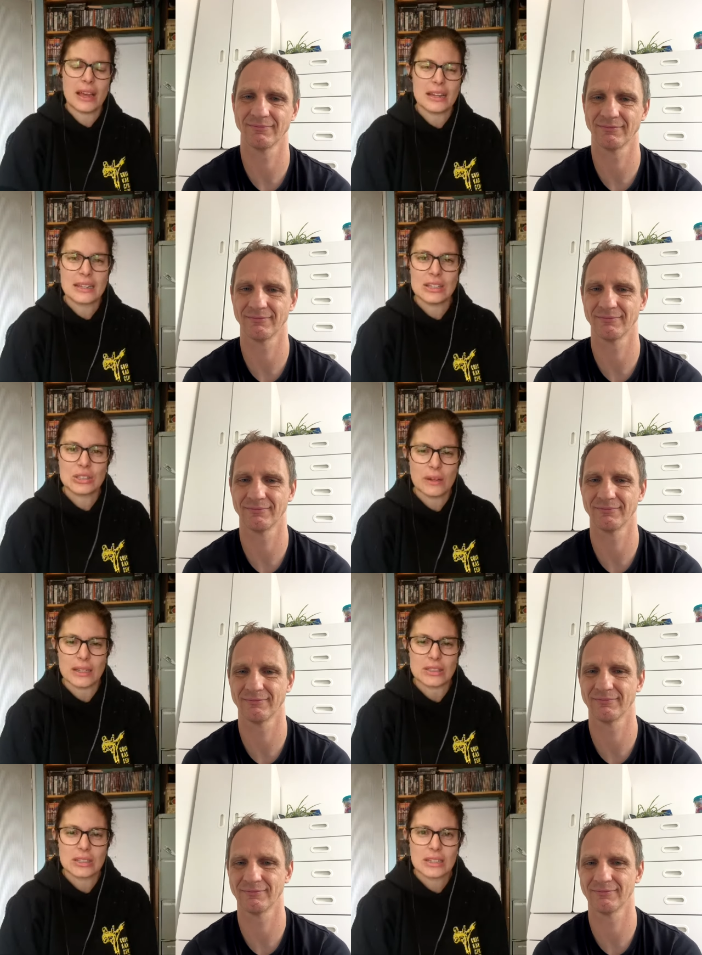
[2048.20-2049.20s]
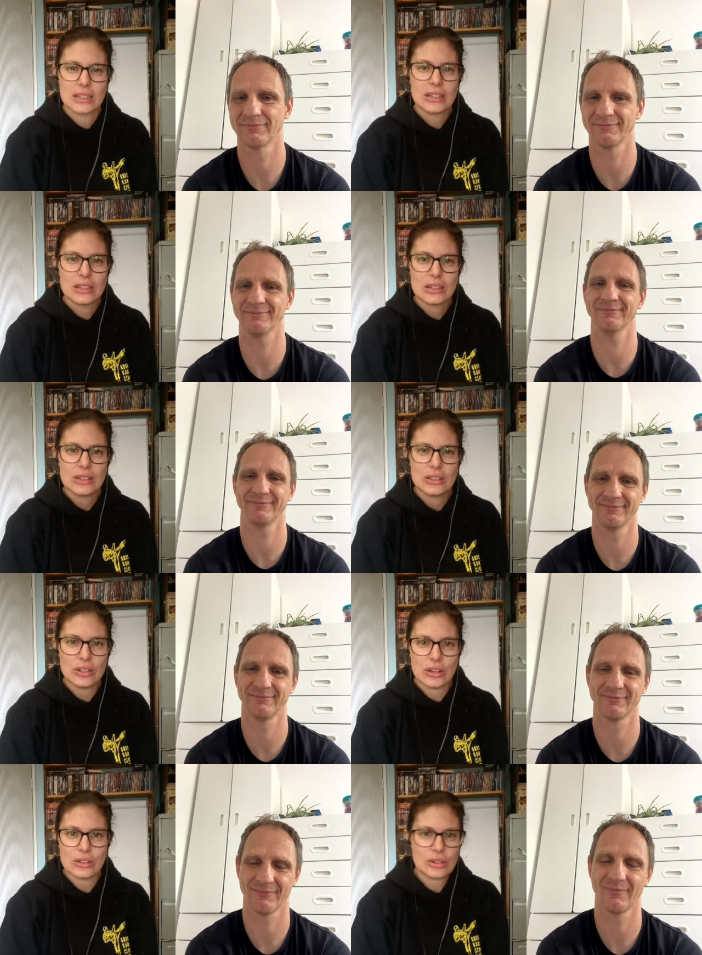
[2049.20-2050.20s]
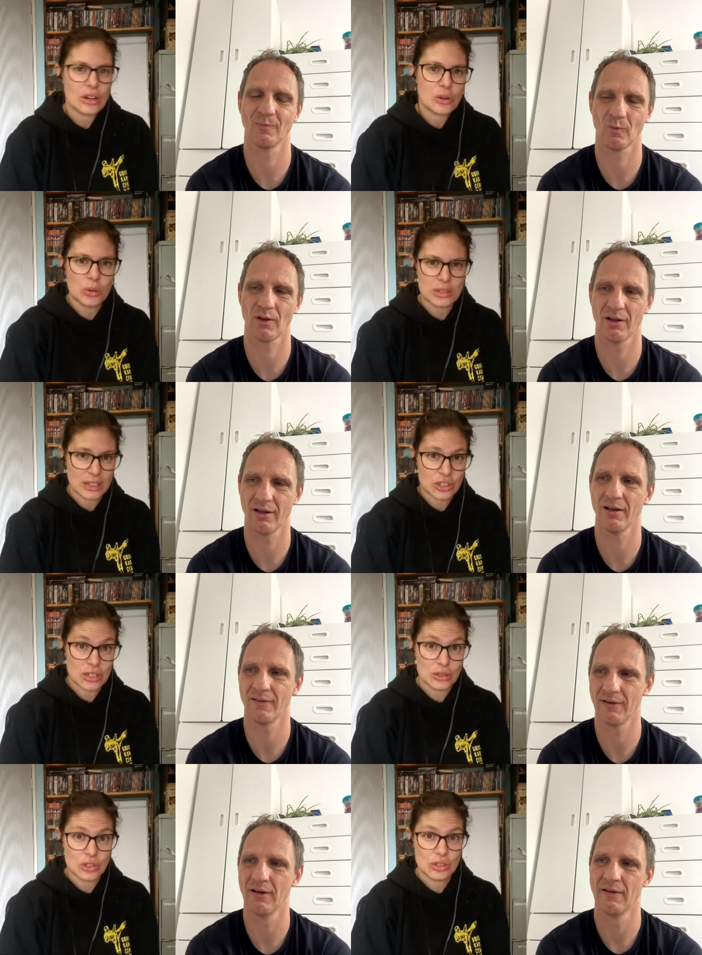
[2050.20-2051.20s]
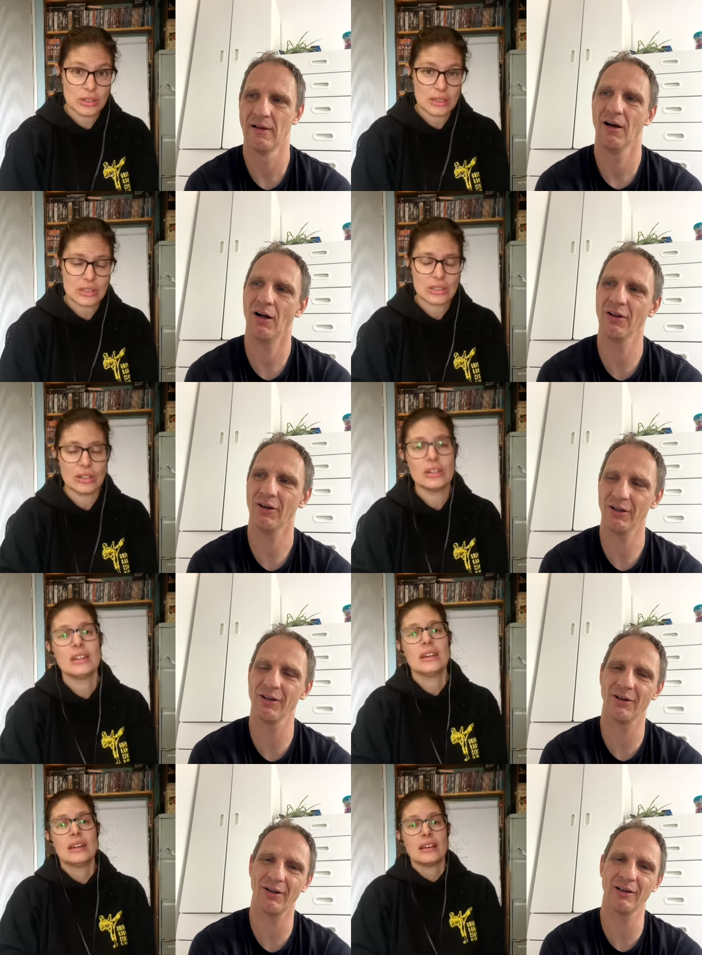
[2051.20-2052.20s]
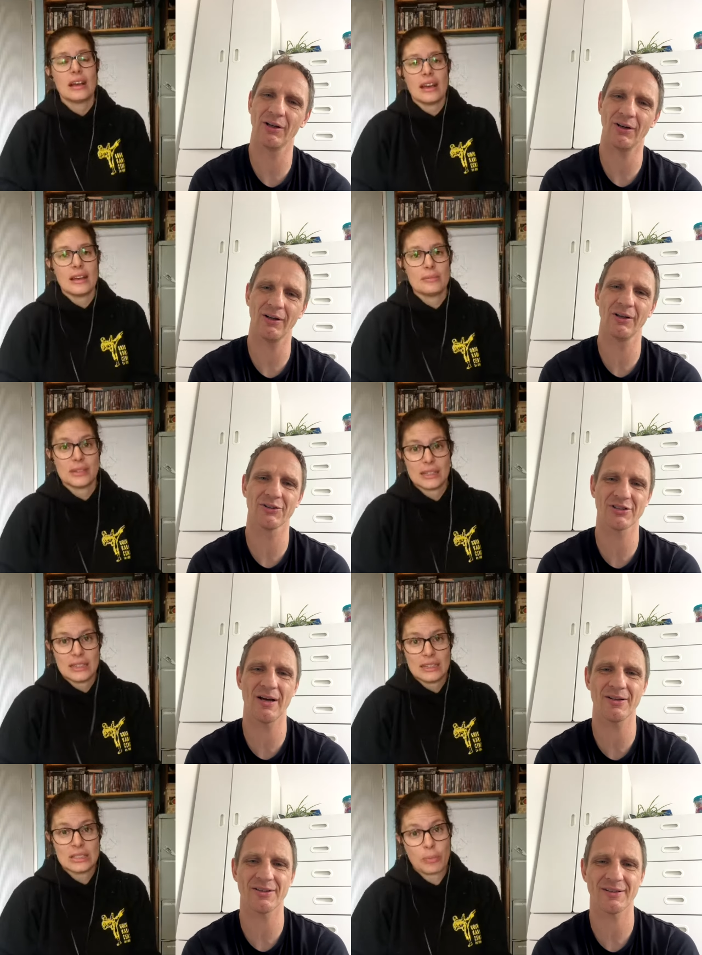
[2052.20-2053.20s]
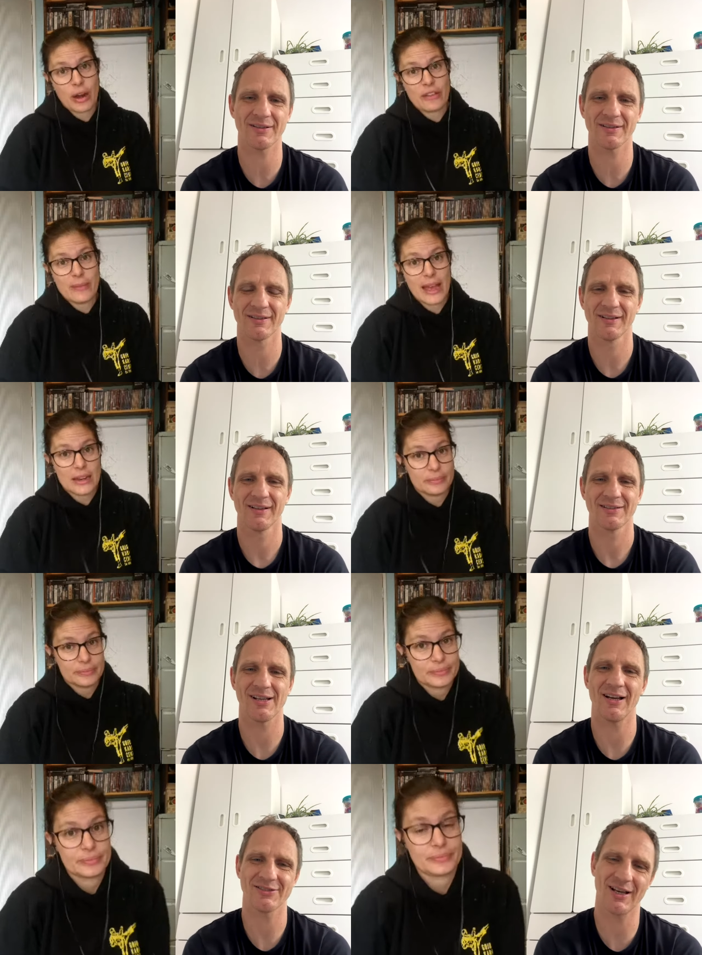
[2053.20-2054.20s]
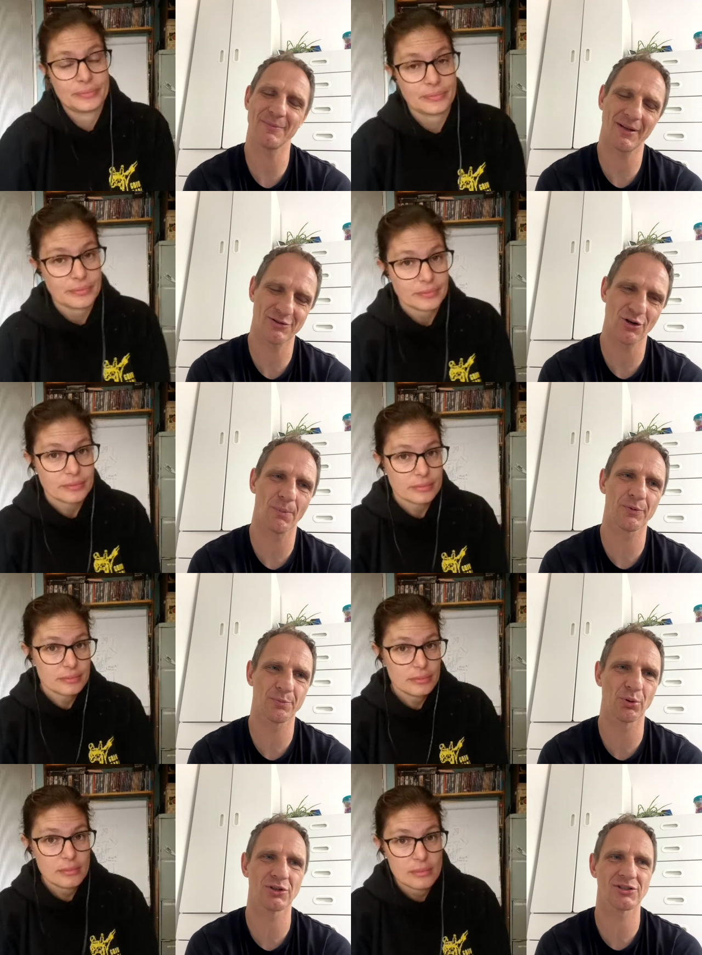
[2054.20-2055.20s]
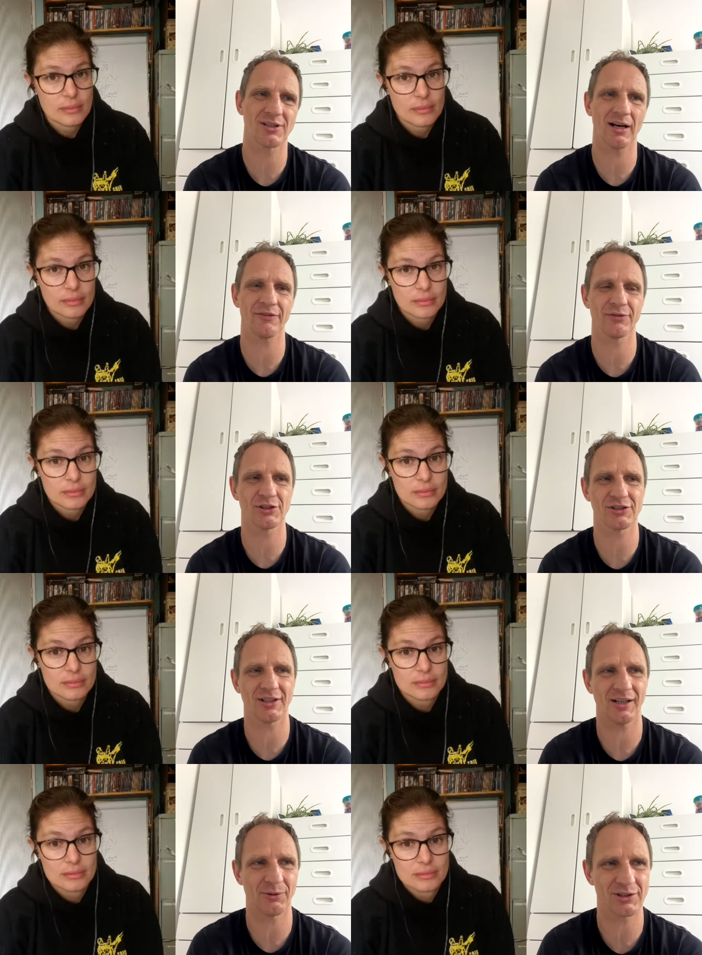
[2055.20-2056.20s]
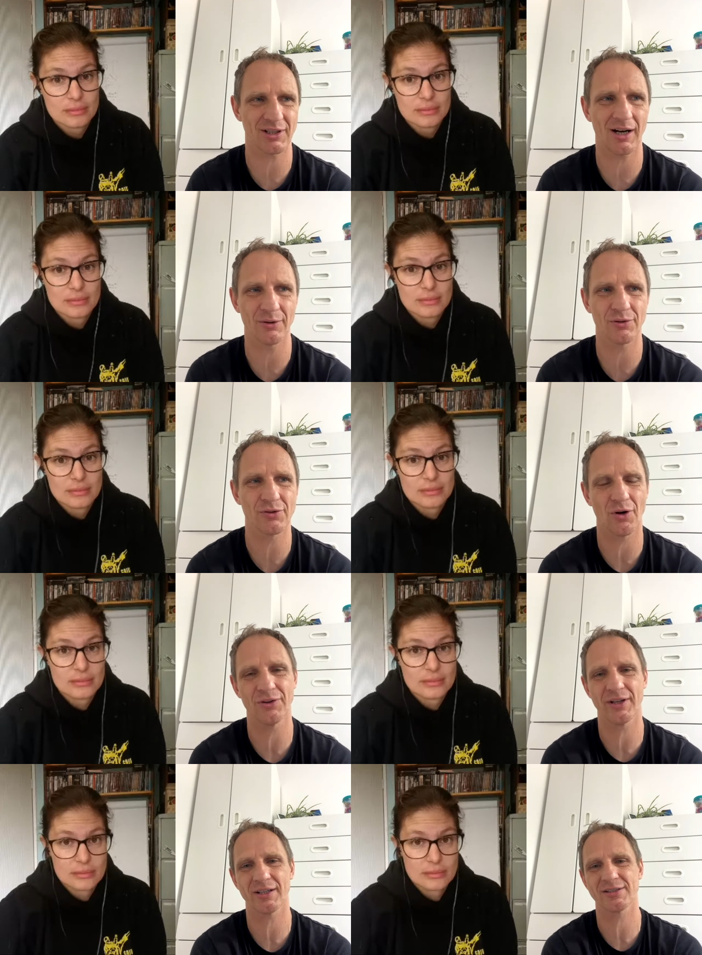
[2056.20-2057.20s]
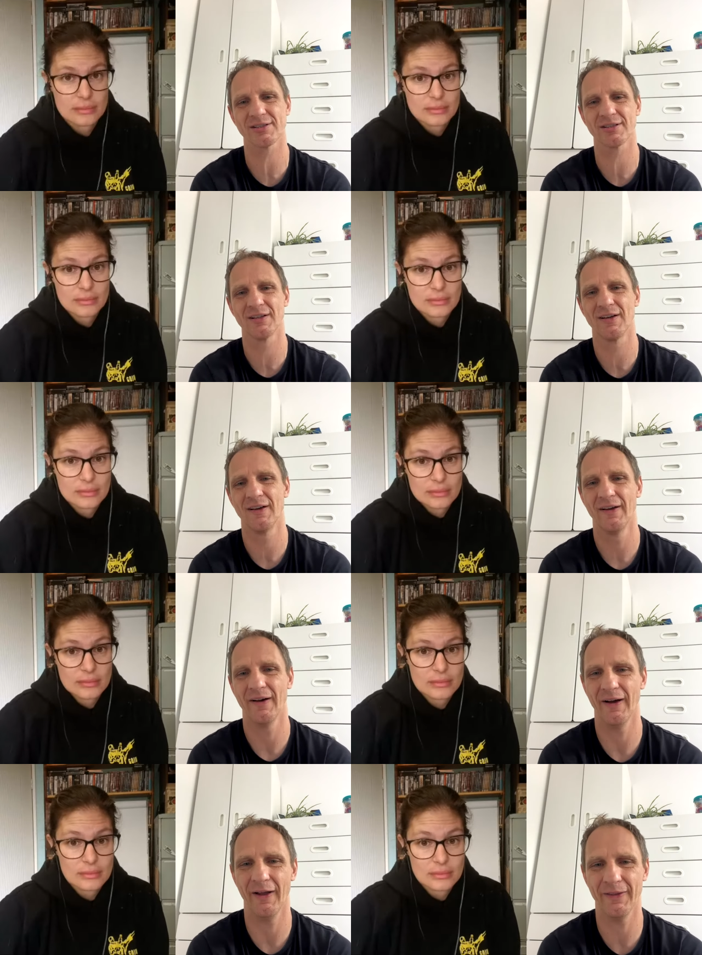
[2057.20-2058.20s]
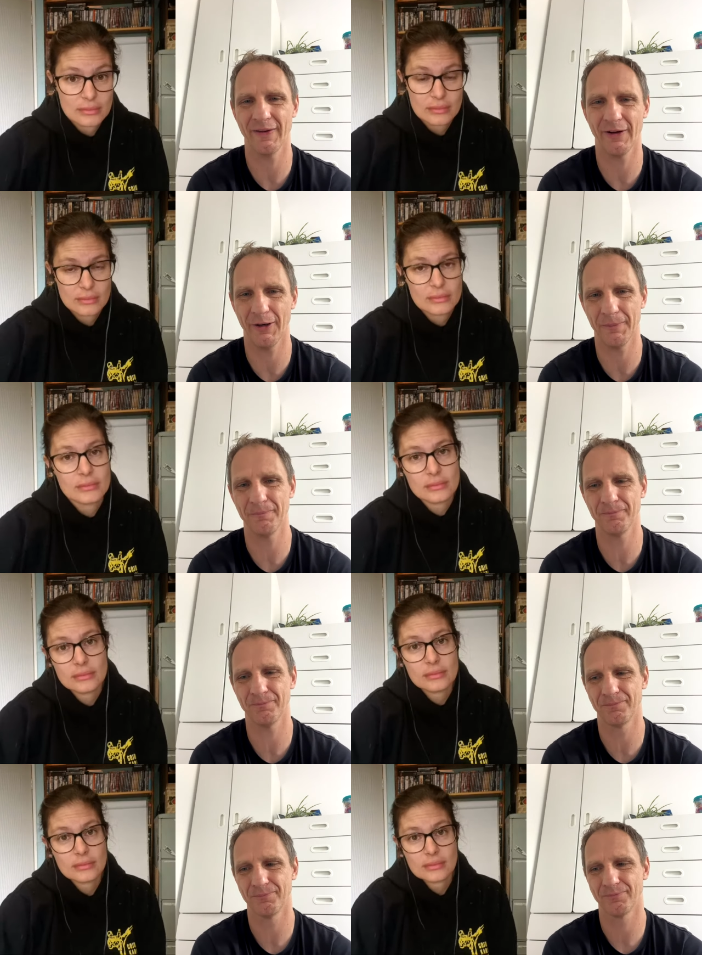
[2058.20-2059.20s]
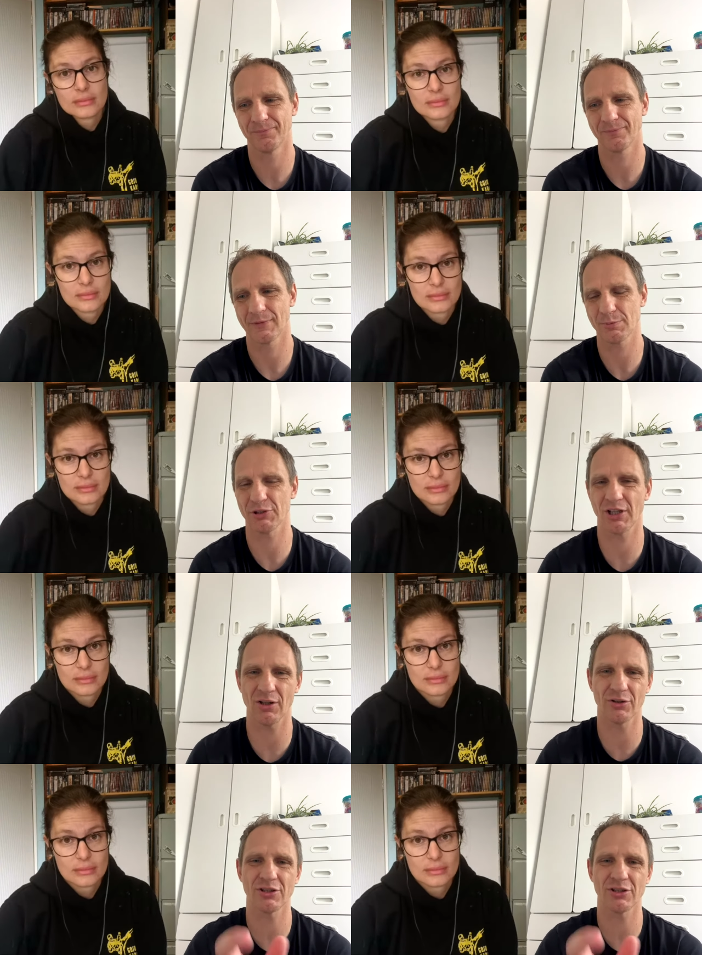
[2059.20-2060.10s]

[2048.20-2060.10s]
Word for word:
Speaker 1: and guess what? Mm. You know, you got caught mm. touching your students. Although, so, although, um, although he's a brave man.
Speaker 2: Sometimes Rob puts stuff which are, uh, which are out of context, and mm. especially on